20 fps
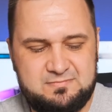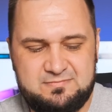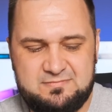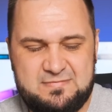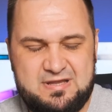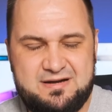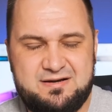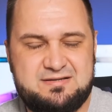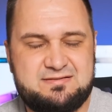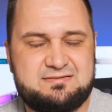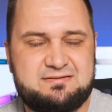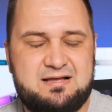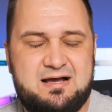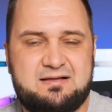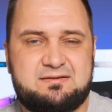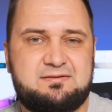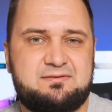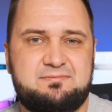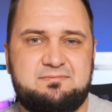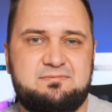there is
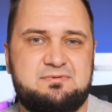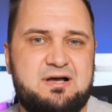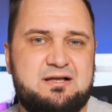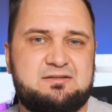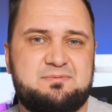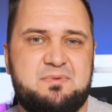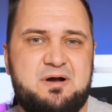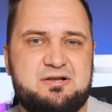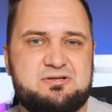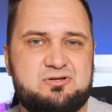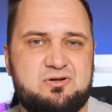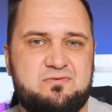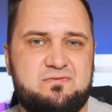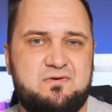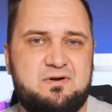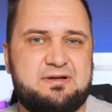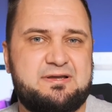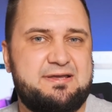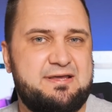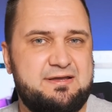not that much of
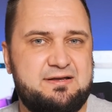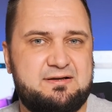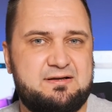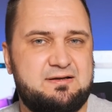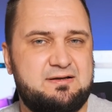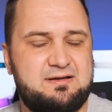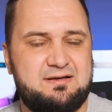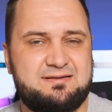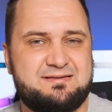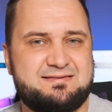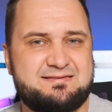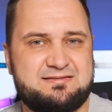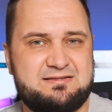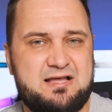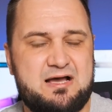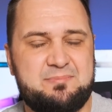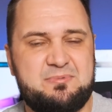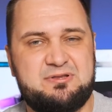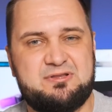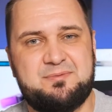a kick and
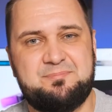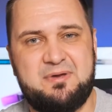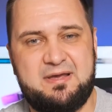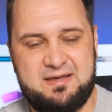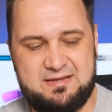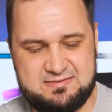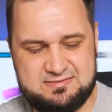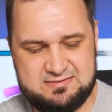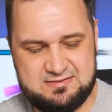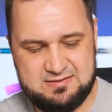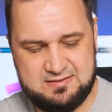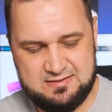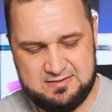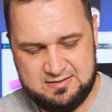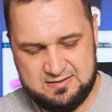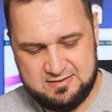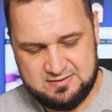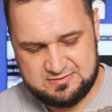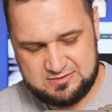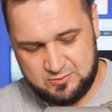slam in the bass.
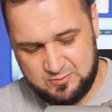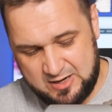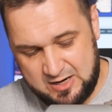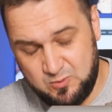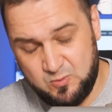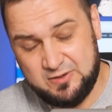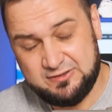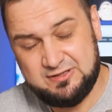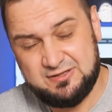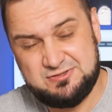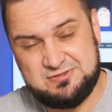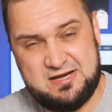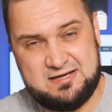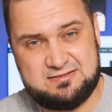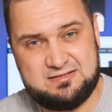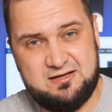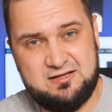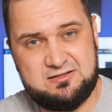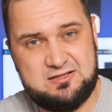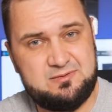So I wanted
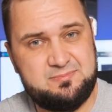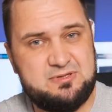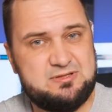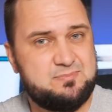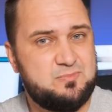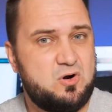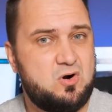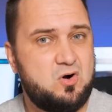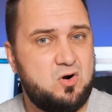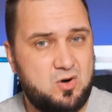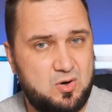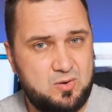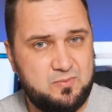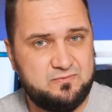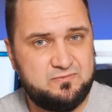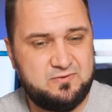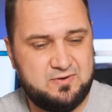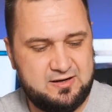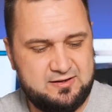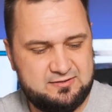just a little bit more
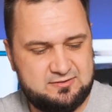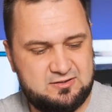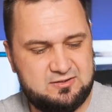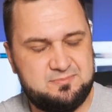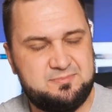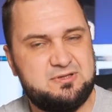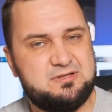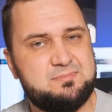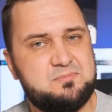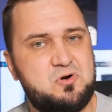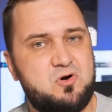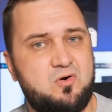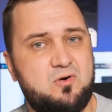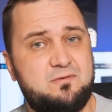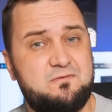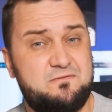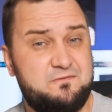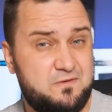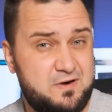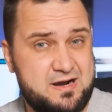oomph, a little bit more
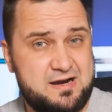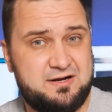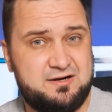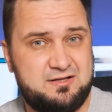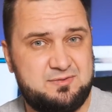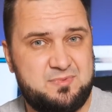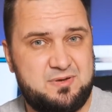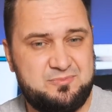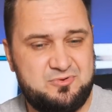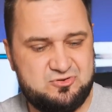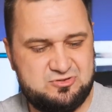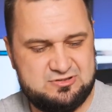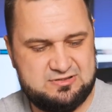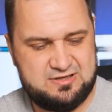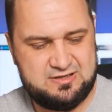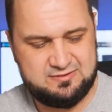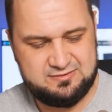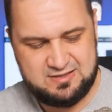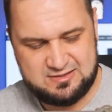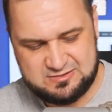fire in my music.
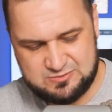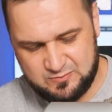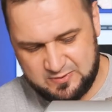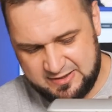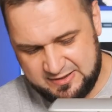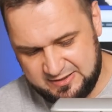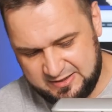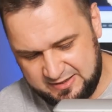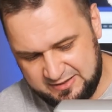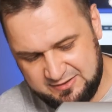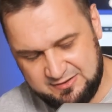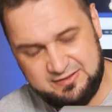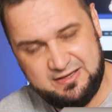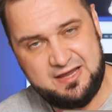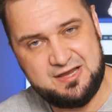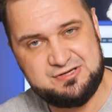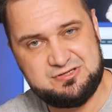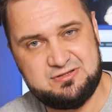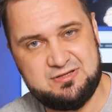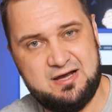That's why I
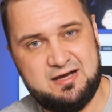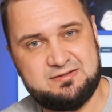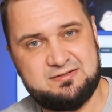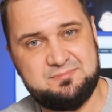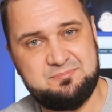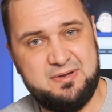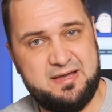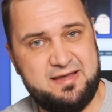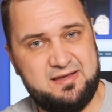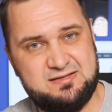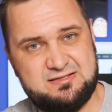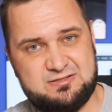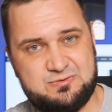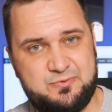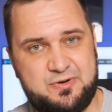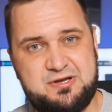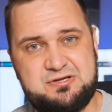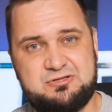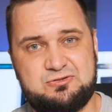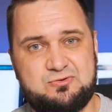engaged that bass
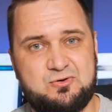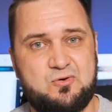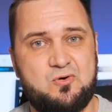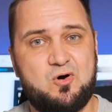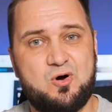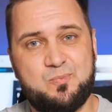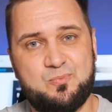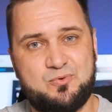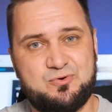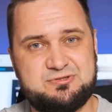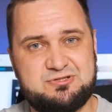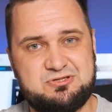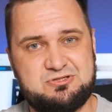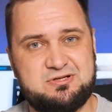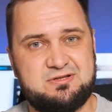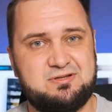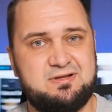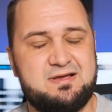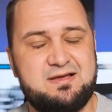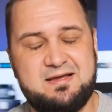switch to on
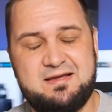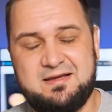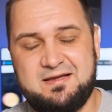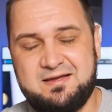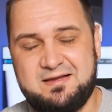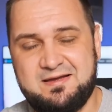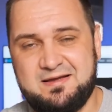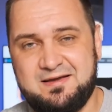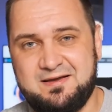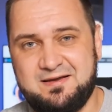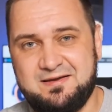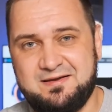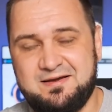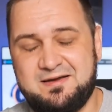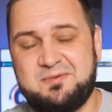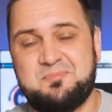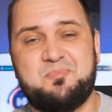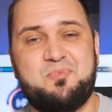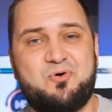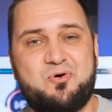position.
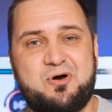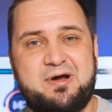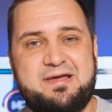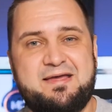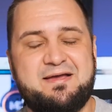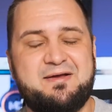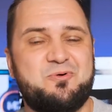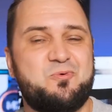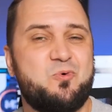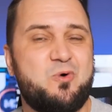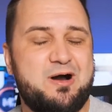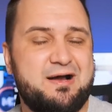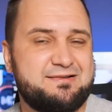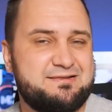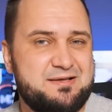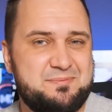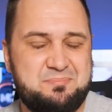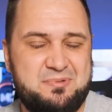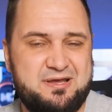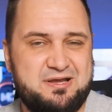And boy,
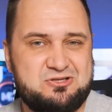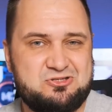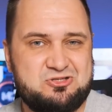what a big